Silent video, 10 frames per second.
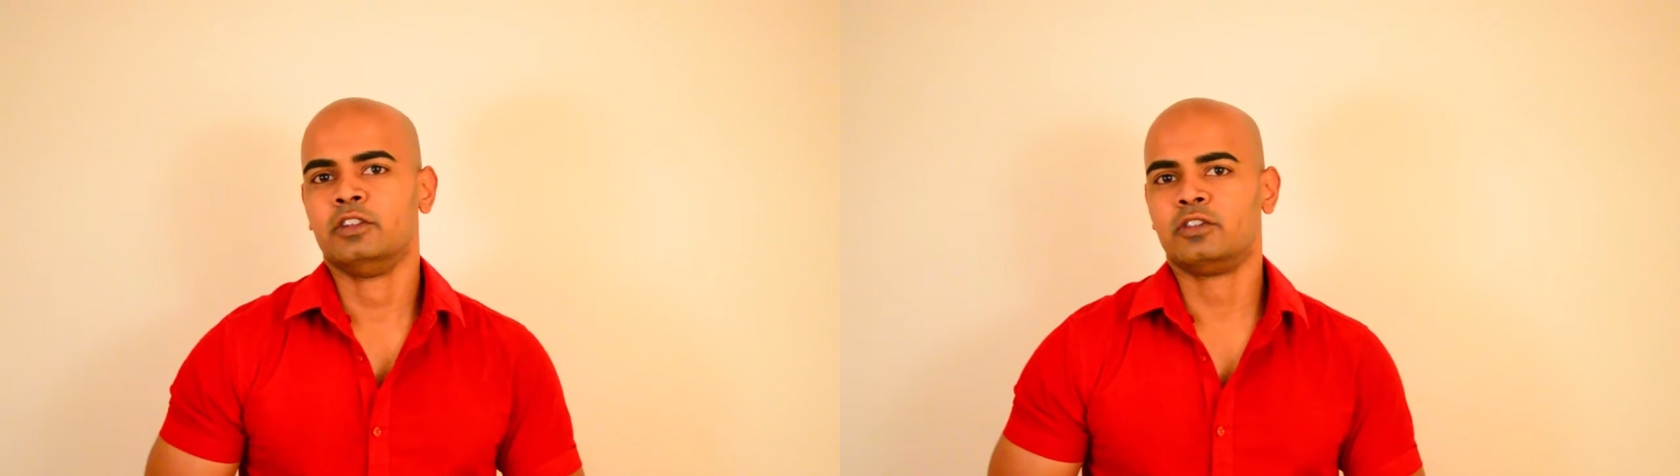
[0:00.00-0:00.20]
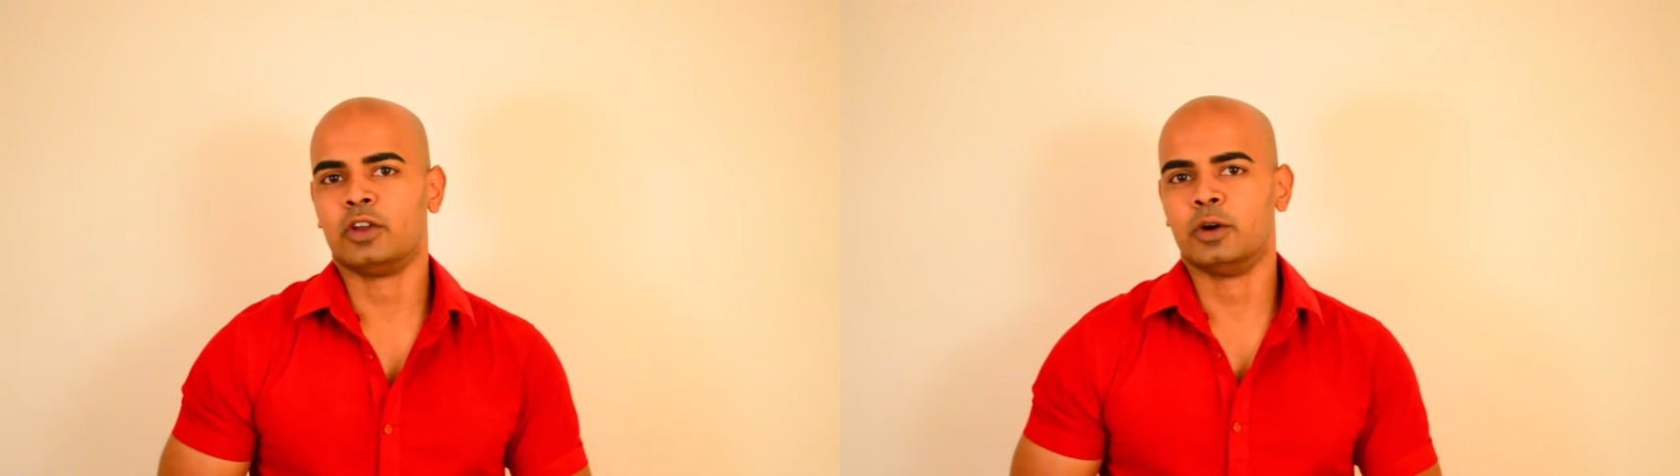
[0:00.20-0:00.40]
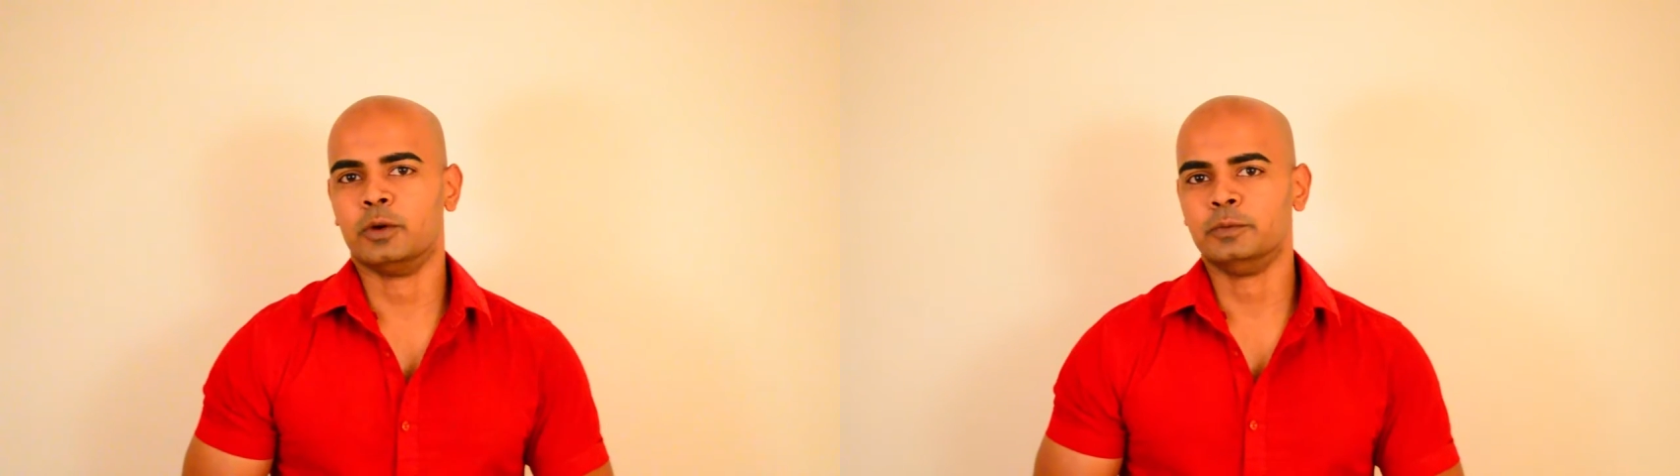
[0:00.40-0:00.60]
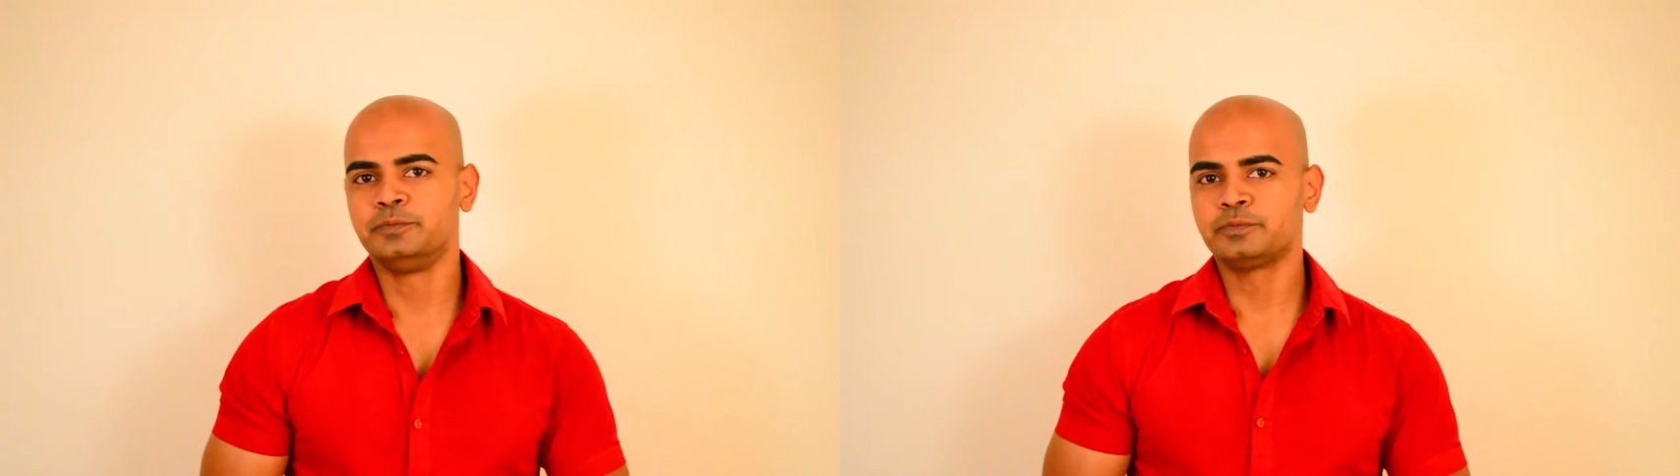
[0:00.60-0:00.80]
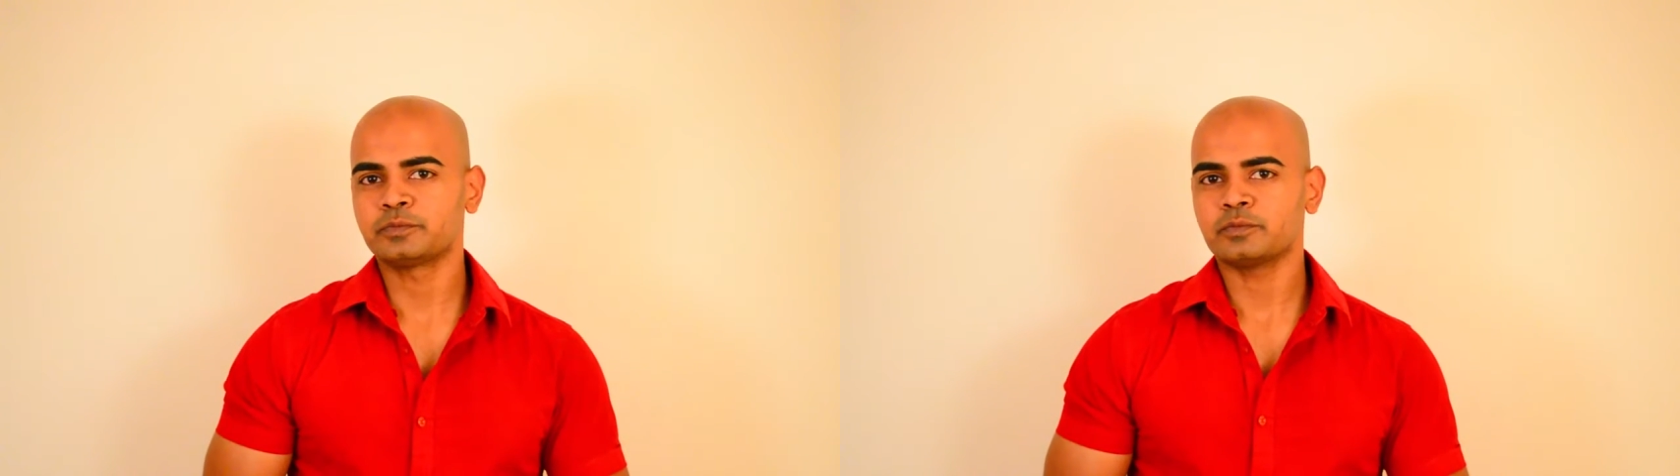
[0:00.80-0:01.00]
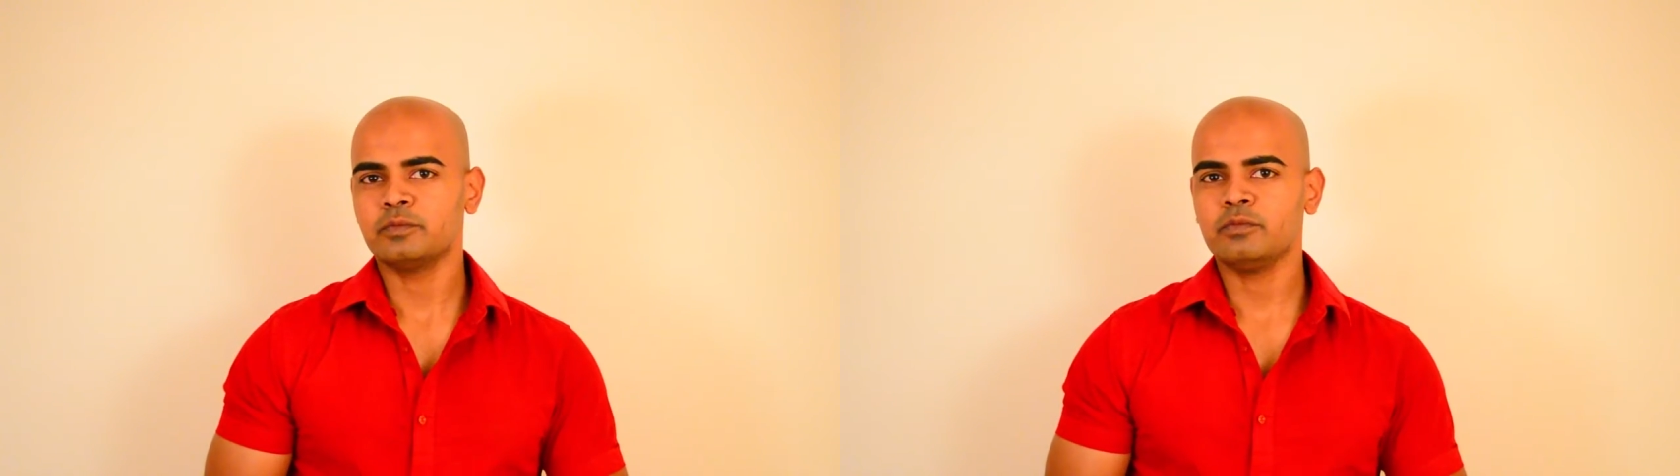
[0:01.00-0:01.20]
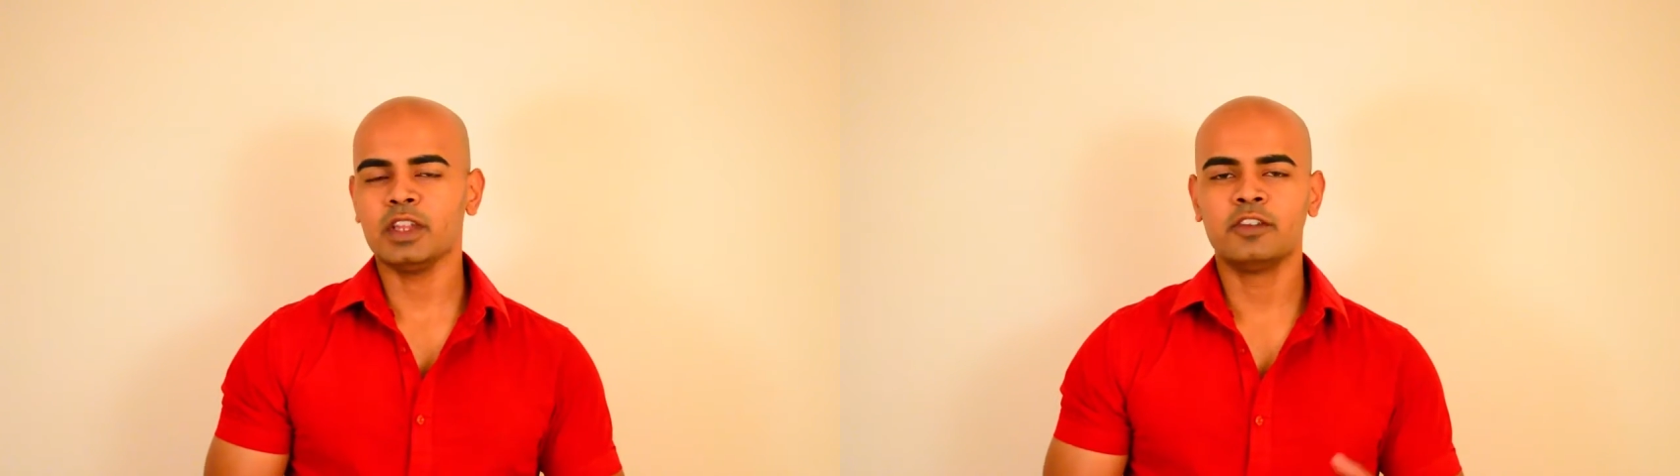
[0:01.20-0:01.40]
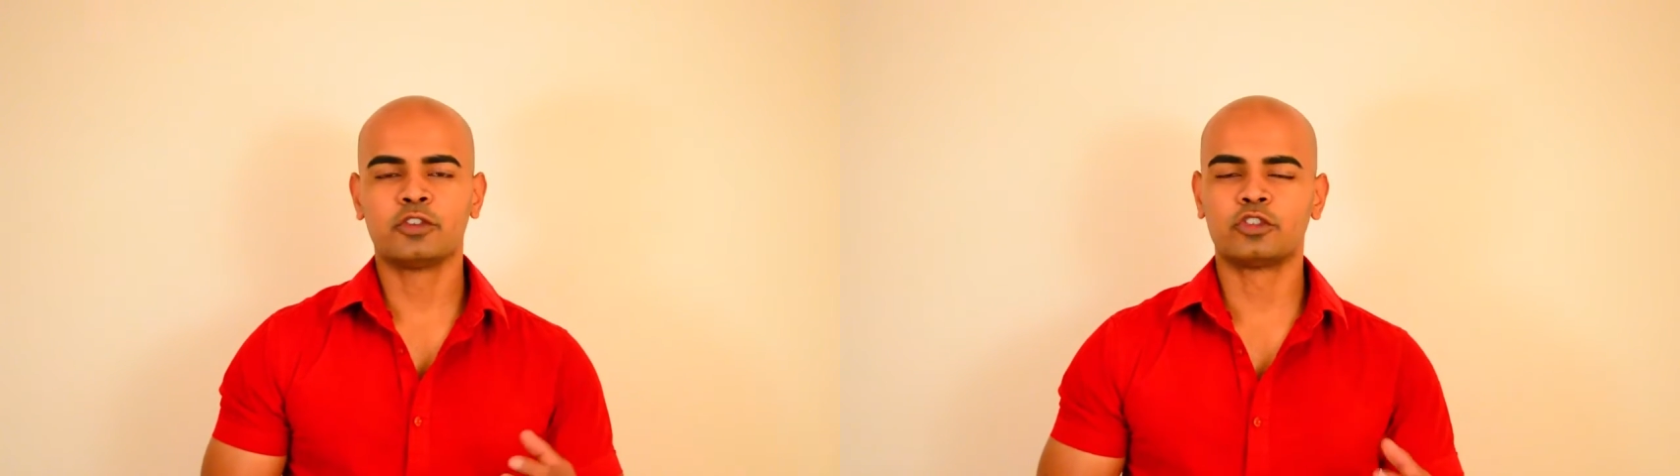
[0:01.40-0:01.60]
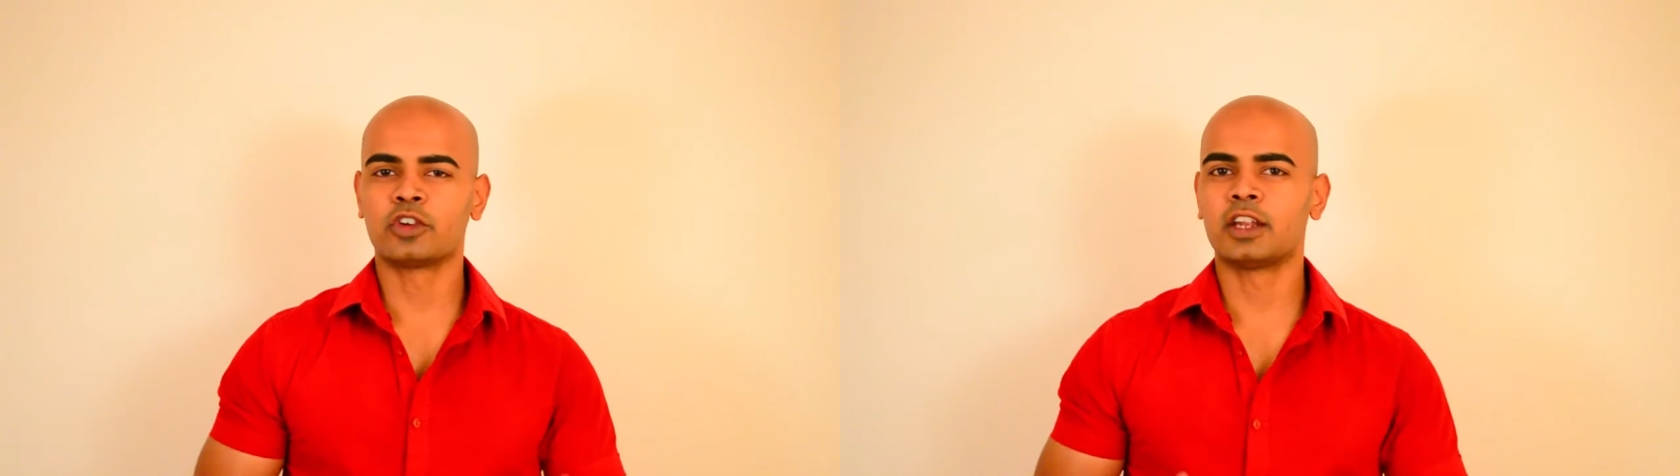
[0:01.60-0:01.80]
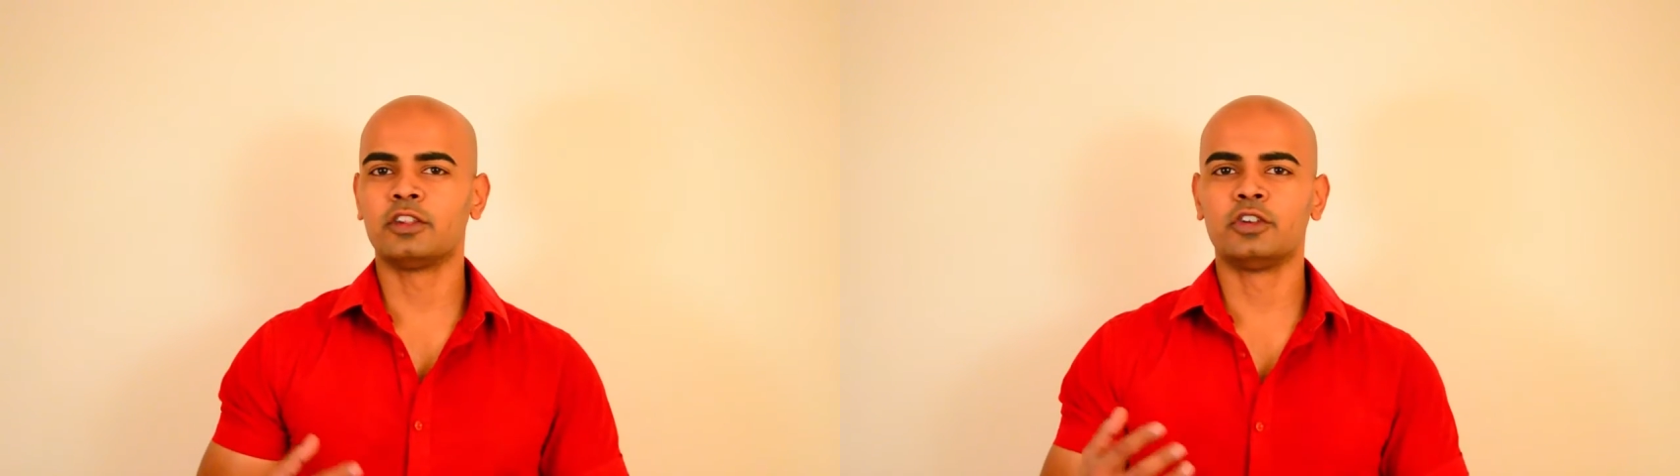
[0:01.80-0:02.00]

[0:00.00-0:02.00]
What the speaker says: So if you're trying to